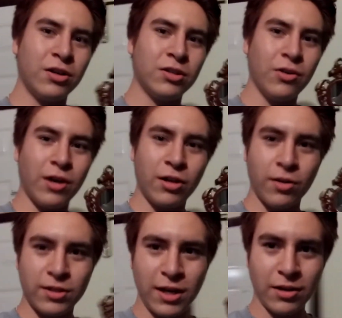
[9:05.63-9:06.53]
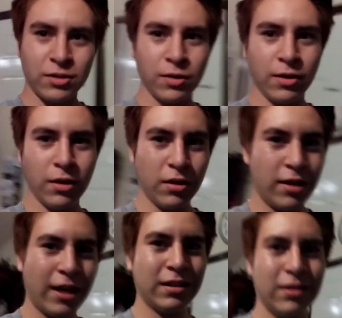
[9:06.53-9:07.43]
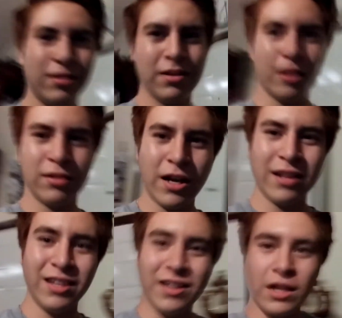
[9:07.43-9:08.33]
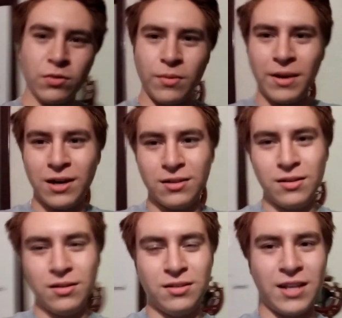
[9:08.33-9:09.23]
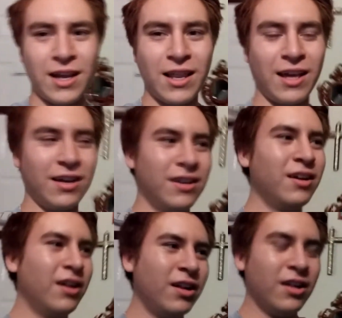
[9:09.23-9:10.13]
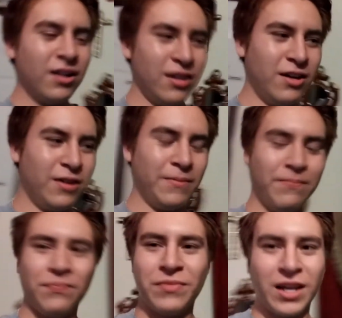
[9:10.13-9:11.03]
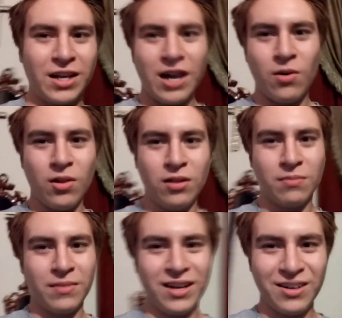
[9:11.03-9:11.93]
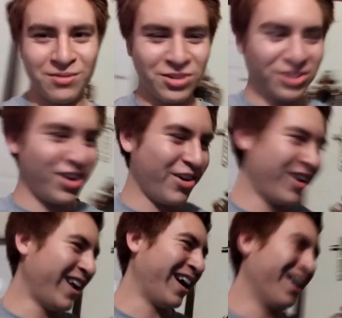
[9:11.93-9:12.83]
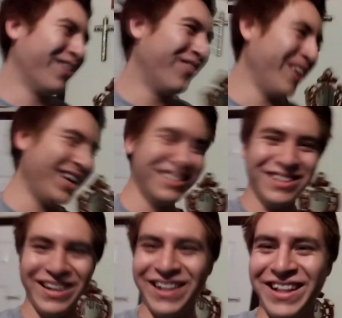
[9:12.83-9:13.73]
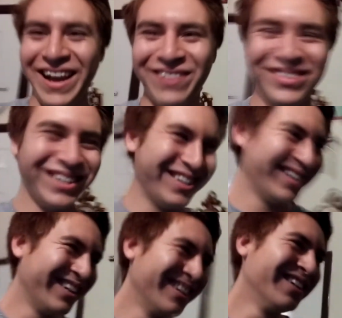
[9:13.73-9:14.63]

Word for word: So it closed down. So that I think that's what made it take like 1 hour long. Man, I'm stuttering like FaZe Adapt, dude.